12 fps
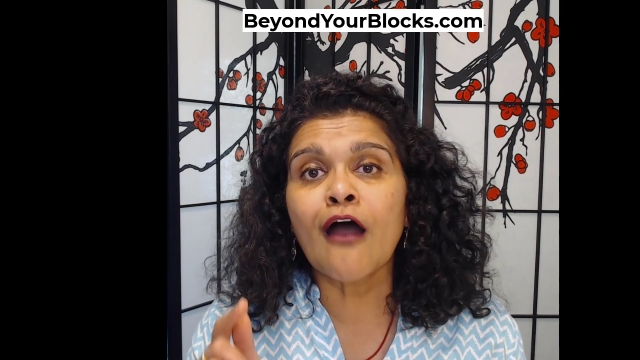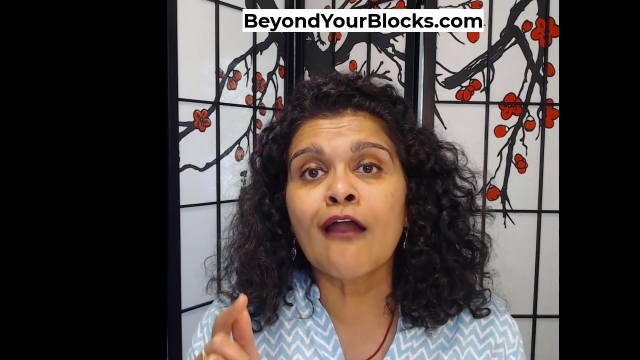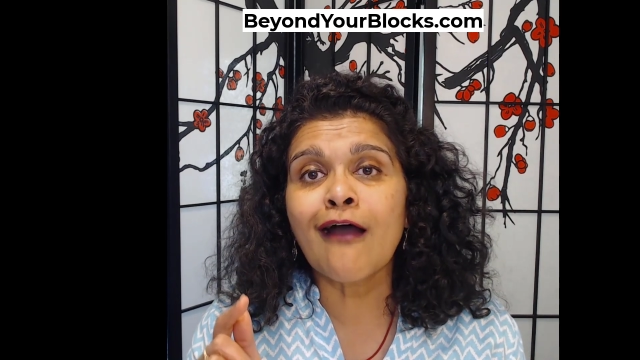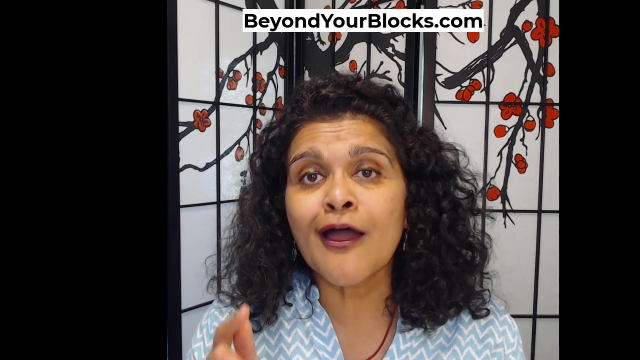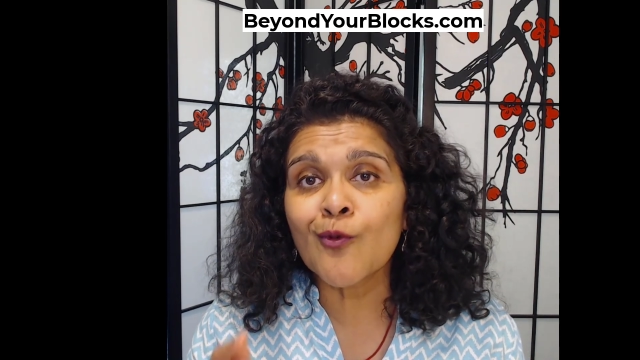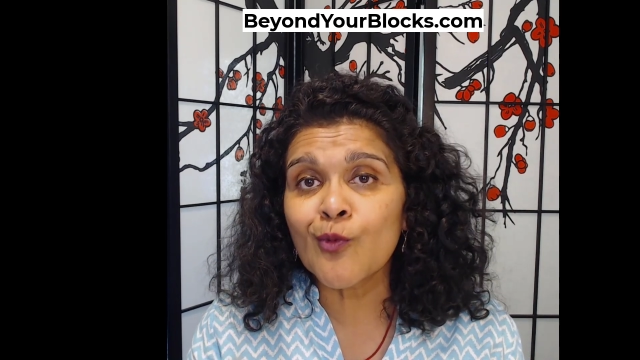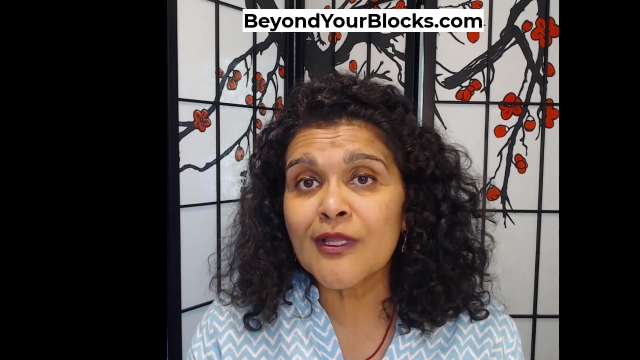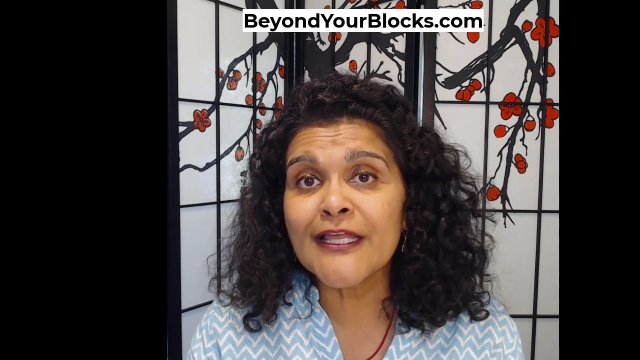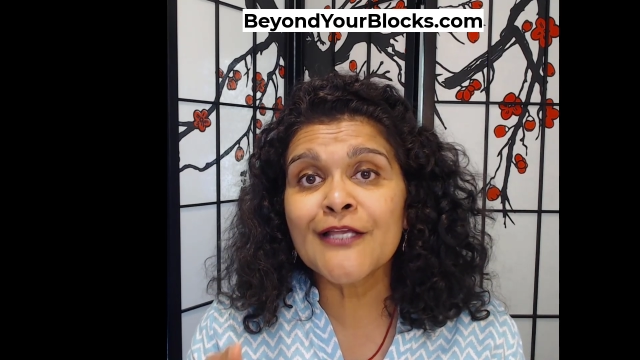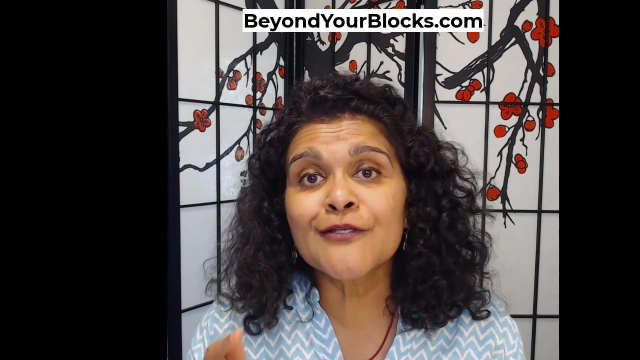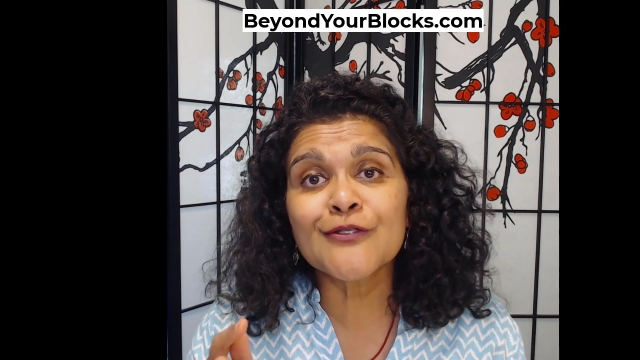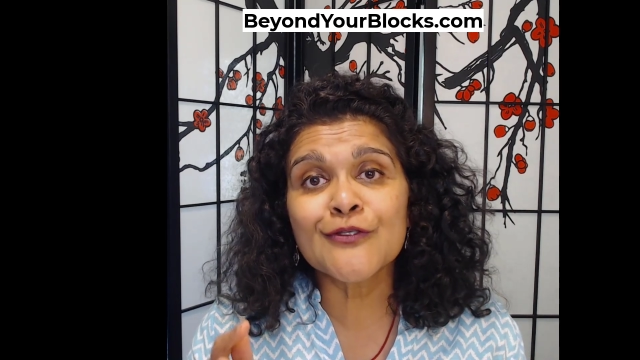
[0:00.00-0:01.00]
are
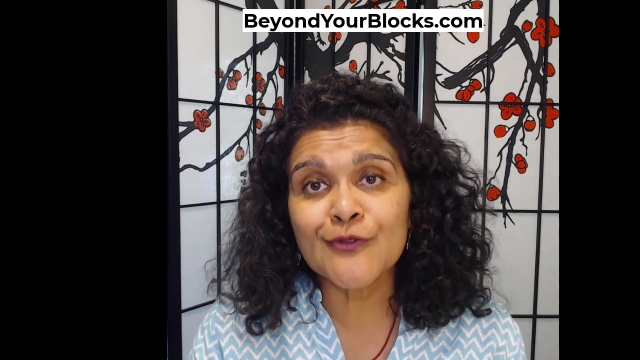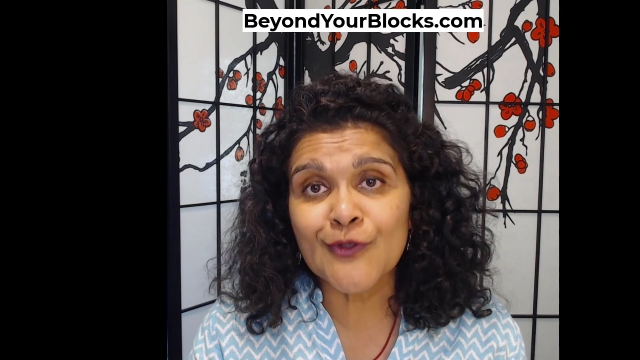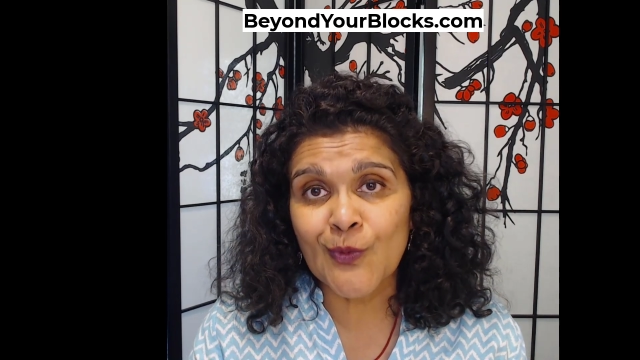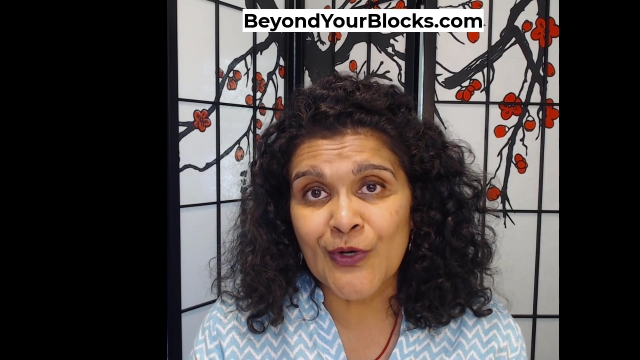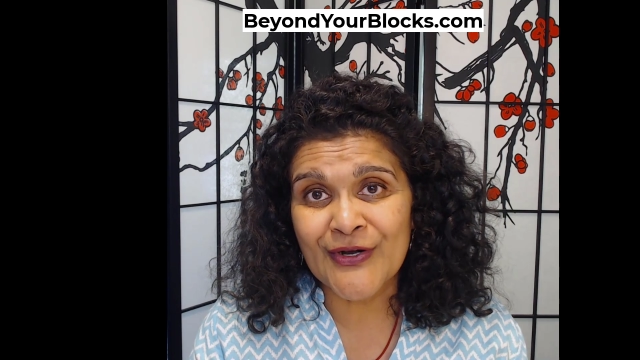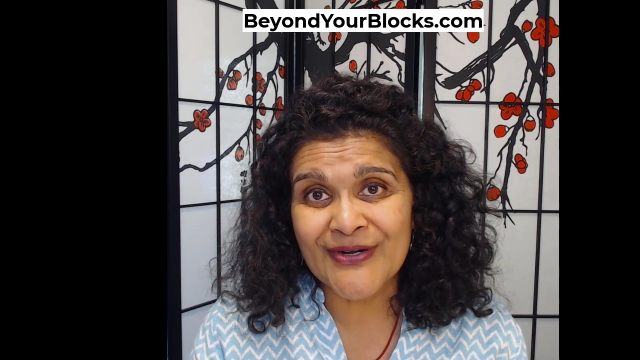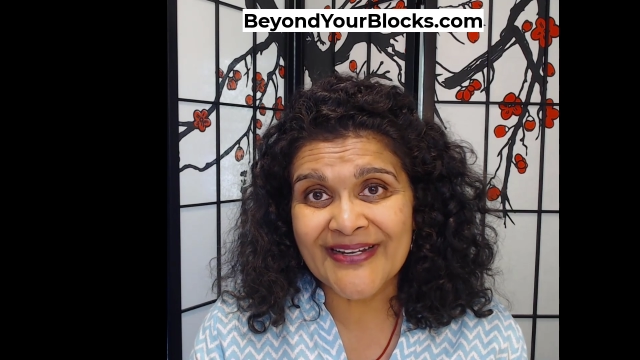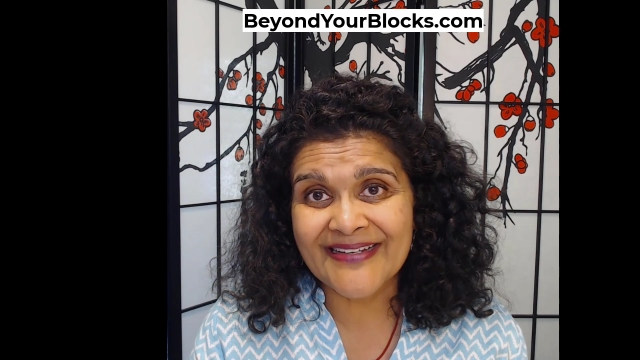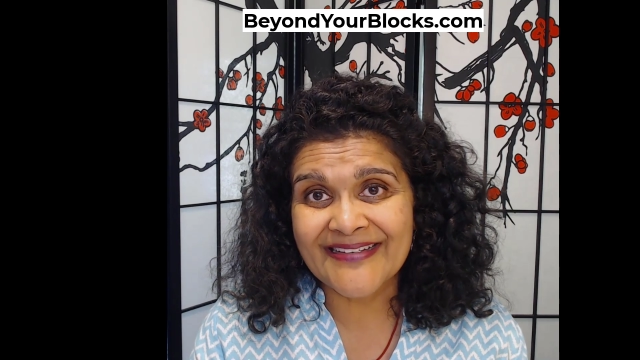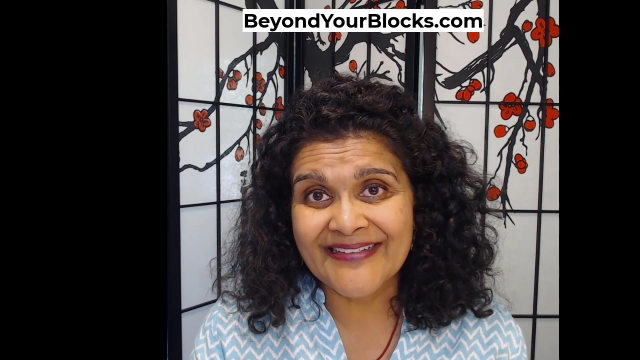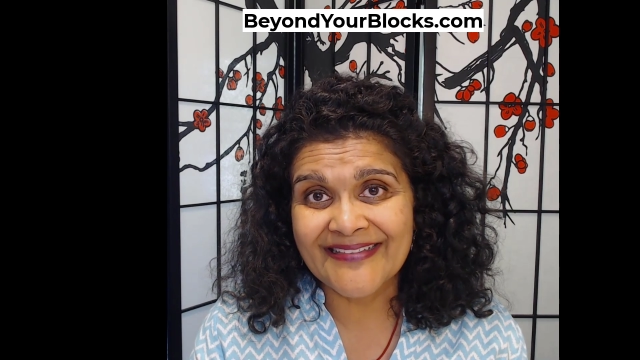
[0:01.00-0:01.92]
unwilling to do the work.